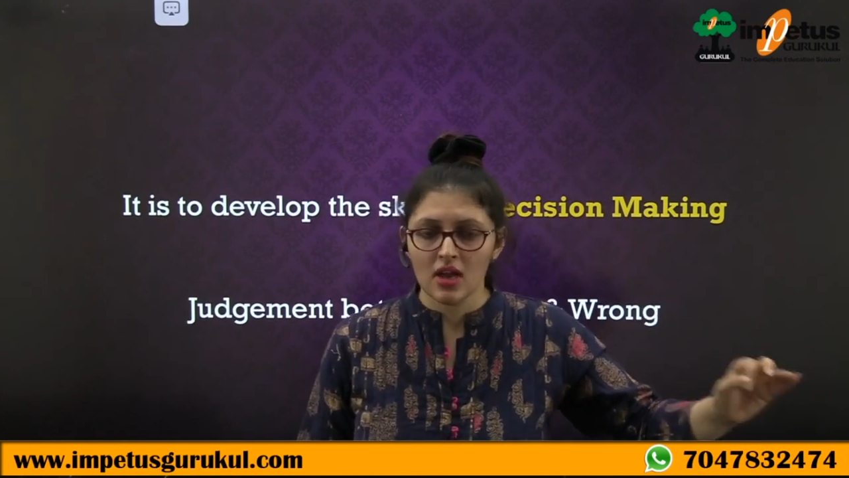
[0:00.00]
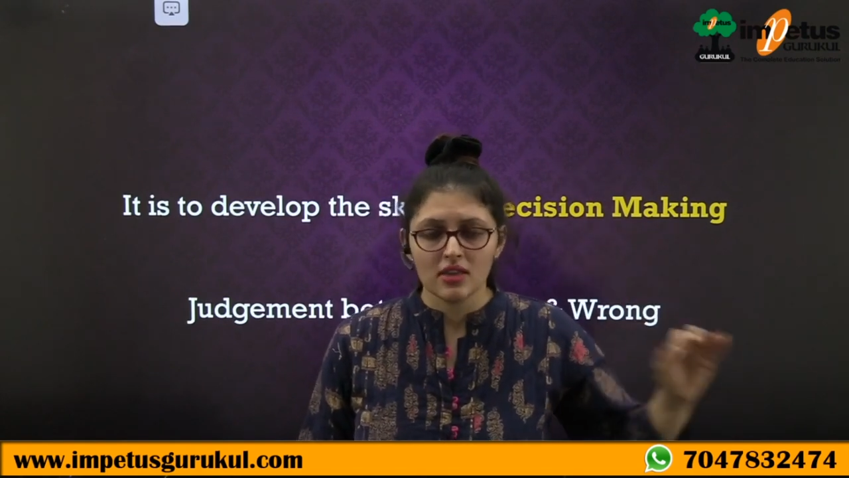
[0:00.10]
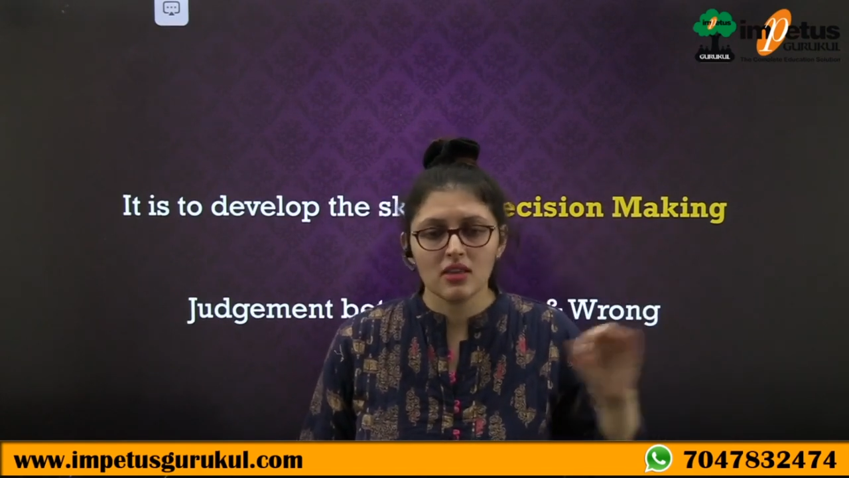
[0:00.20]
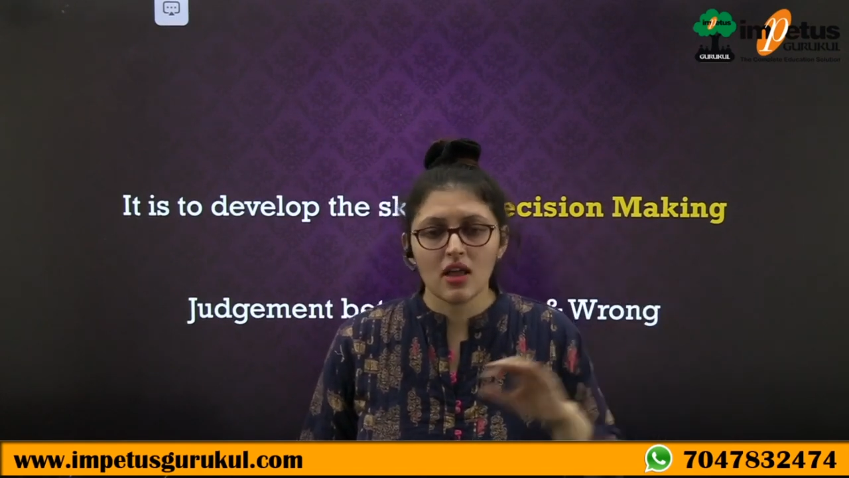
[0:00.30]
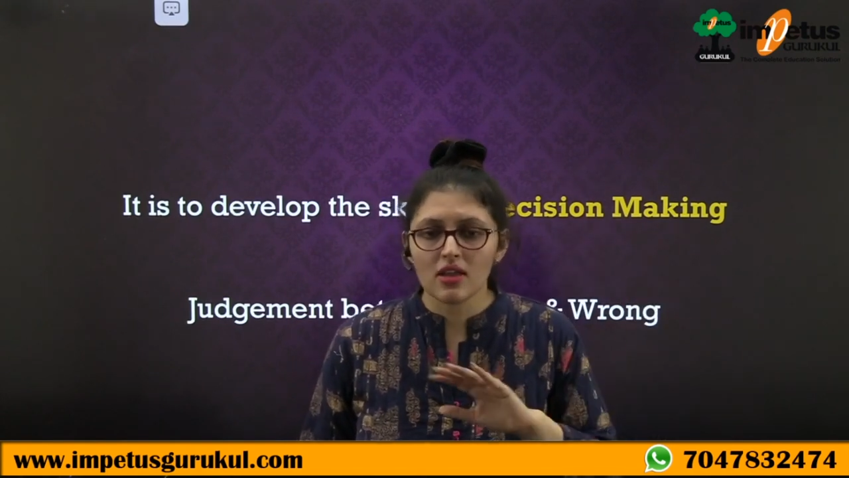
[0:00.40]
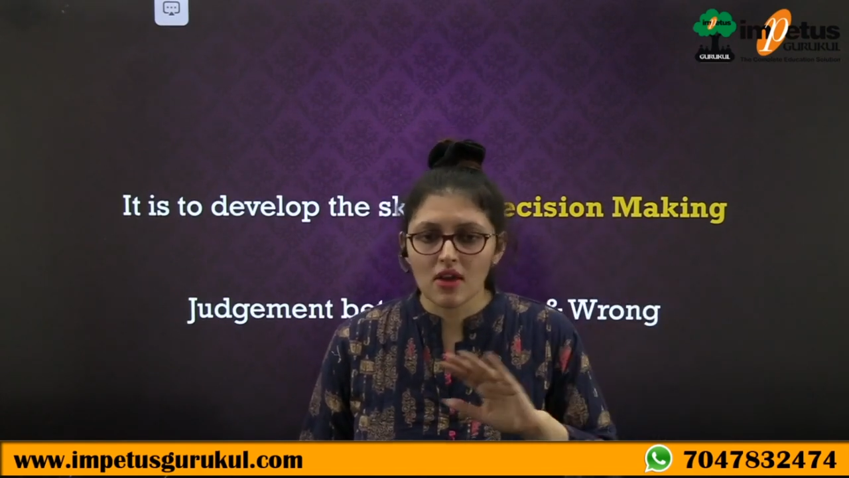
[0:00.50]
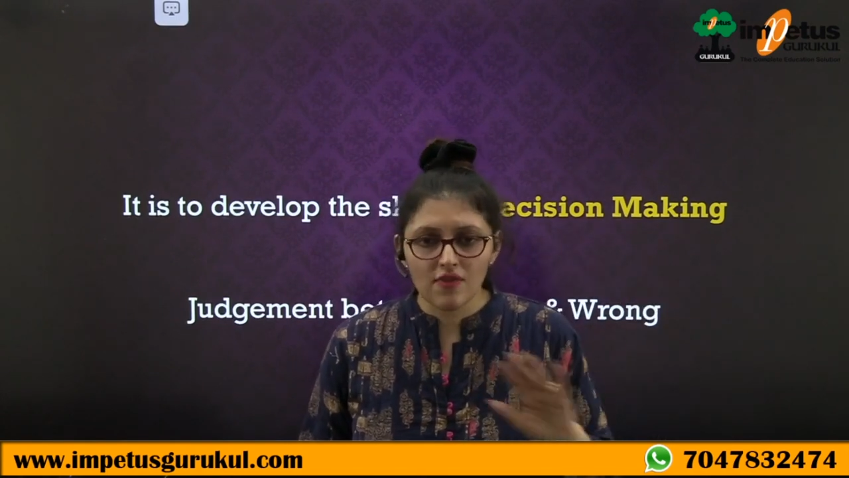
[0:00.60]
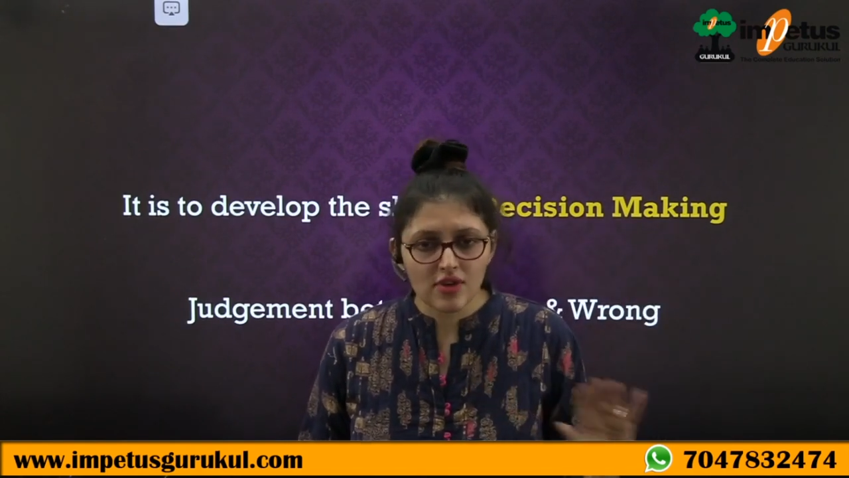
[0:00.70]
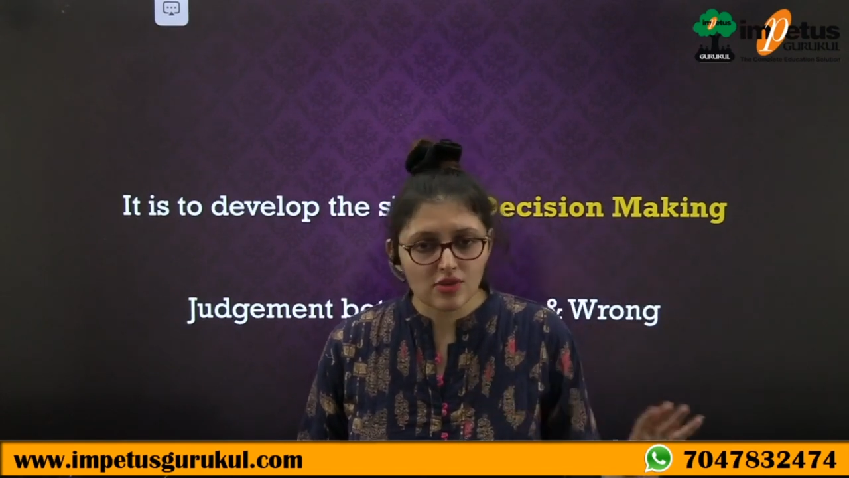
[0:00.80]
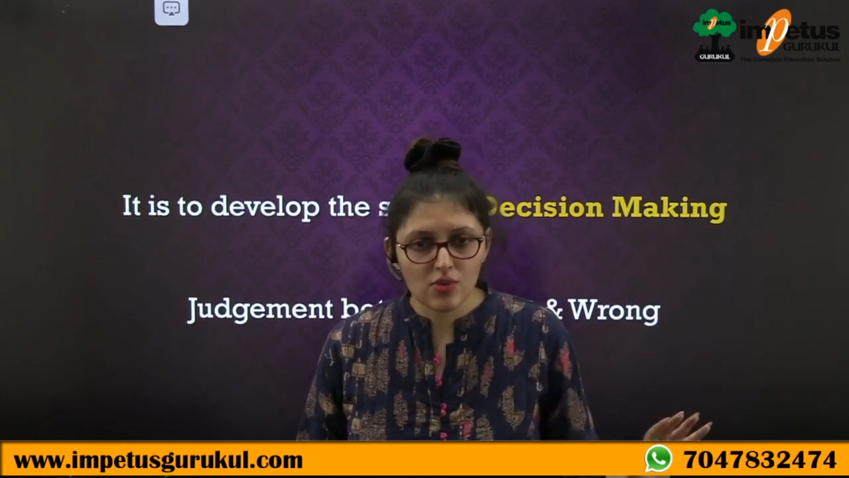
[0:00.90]
None
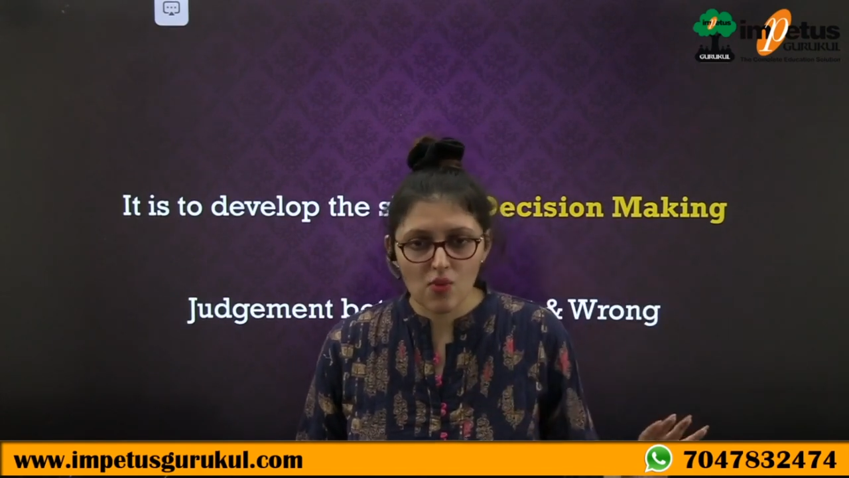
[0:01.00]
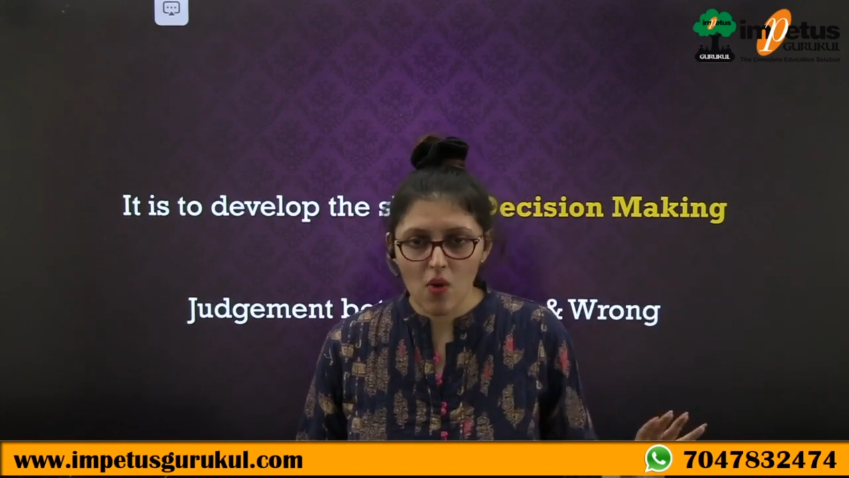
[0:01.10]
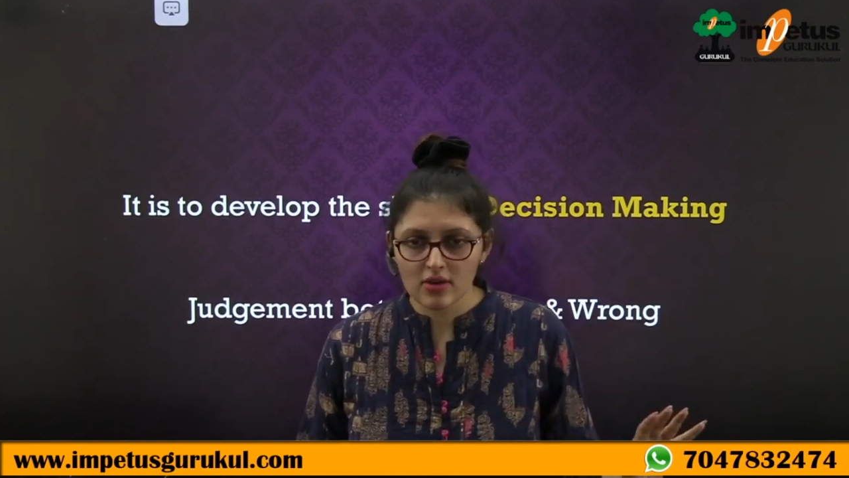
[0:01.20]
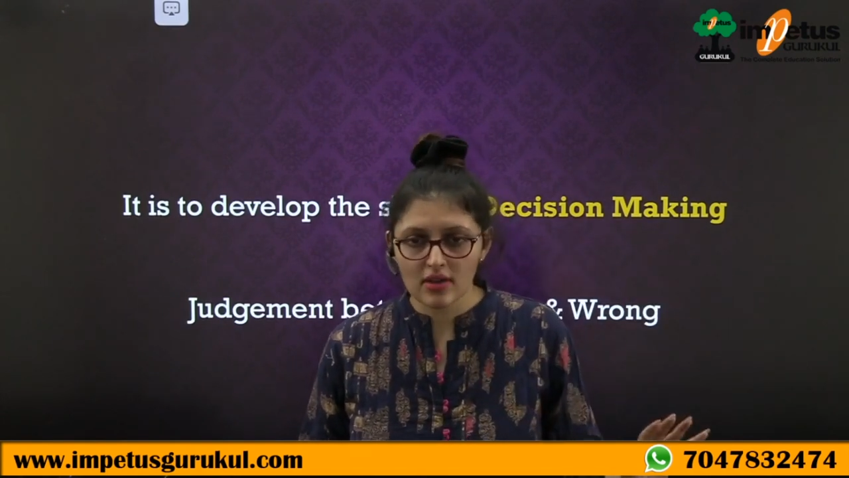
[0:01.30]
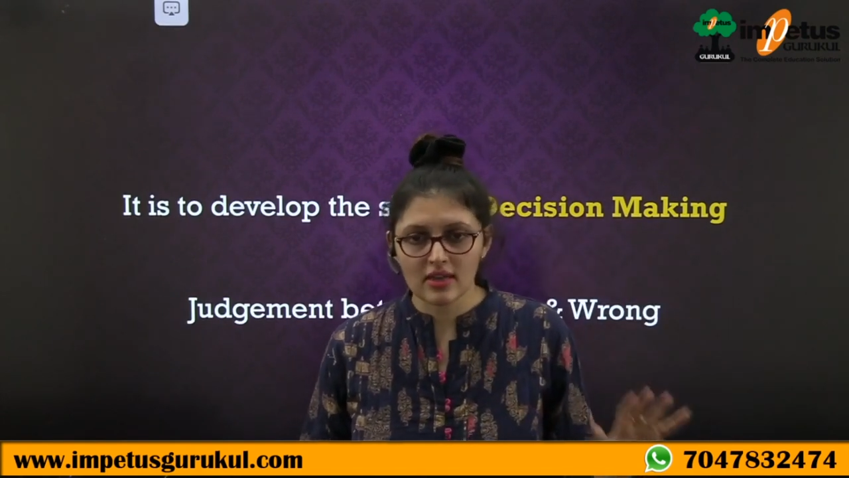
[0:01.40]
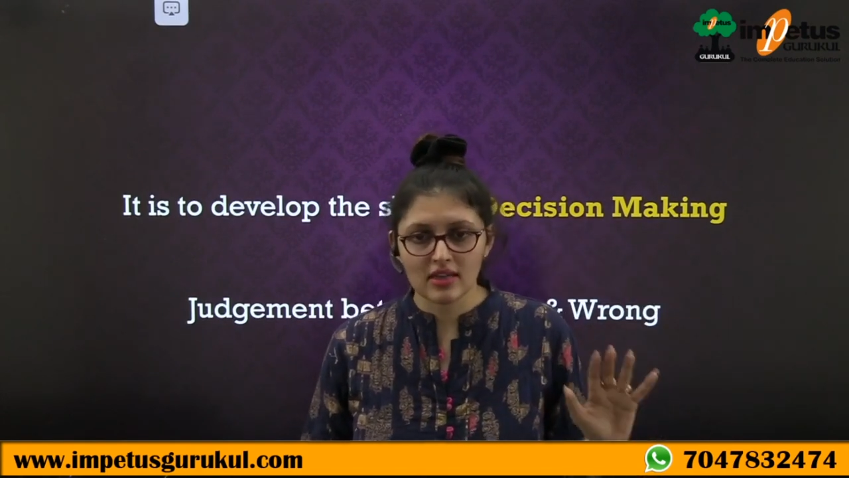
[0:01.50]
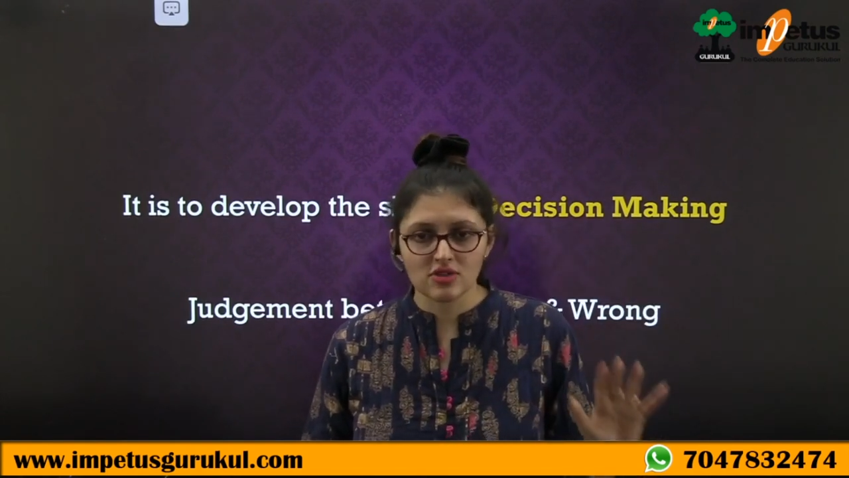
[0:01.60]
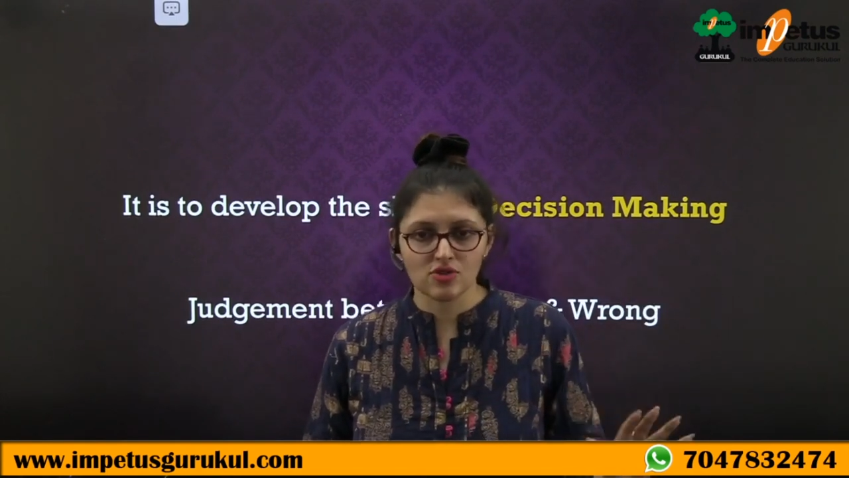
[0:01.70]
of us would want our kids